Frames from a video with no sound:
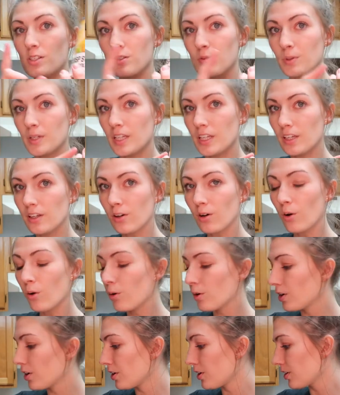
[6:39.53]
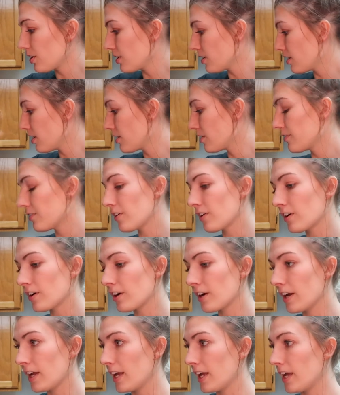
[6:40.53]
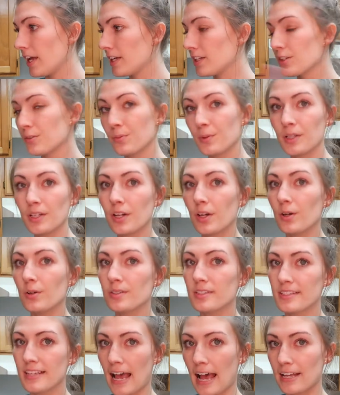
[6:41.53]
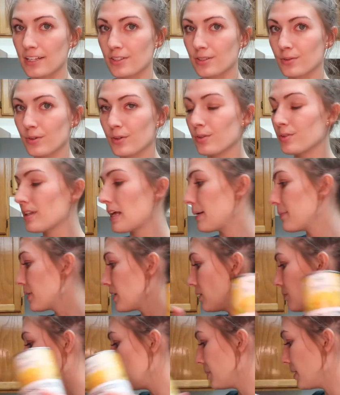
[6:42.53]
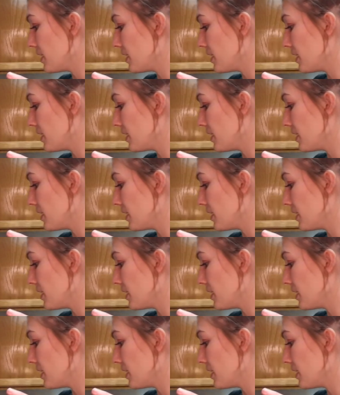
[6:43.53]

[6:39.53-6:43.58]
sweet corn for a Doritos casserole that I'm gonna be